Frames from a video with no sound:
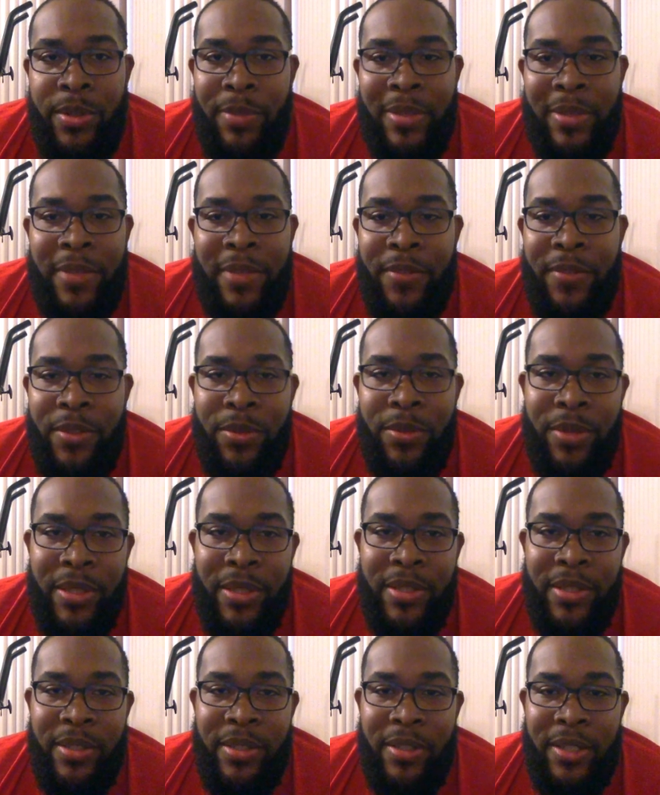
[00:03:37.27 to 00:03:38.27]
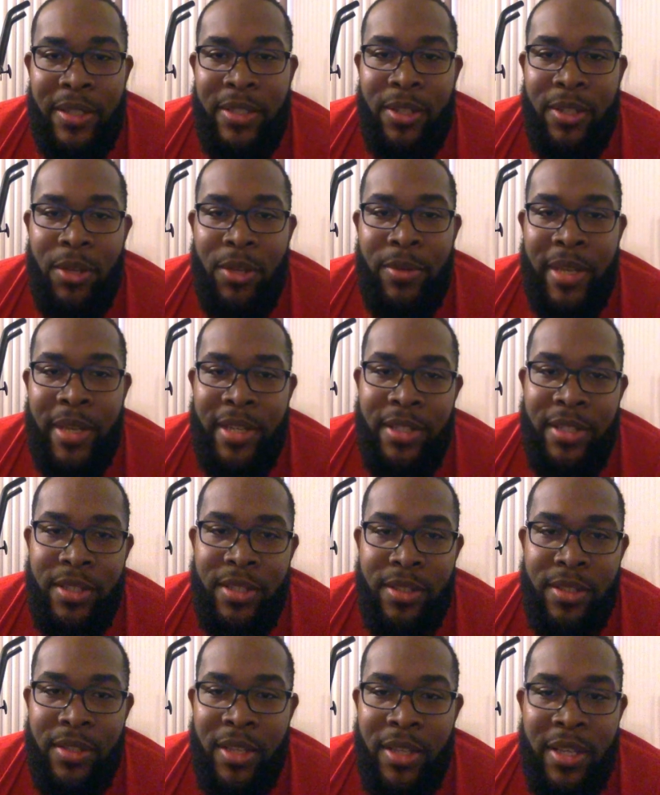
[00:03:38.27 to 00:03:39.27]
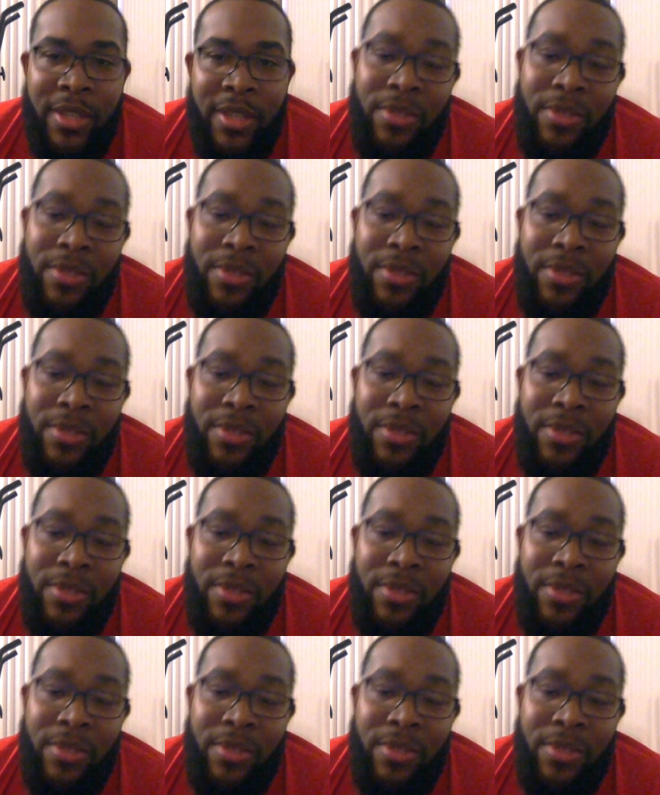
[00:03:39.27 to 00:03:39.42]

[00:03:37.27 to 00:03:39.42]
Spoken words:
I'm giving you these locations.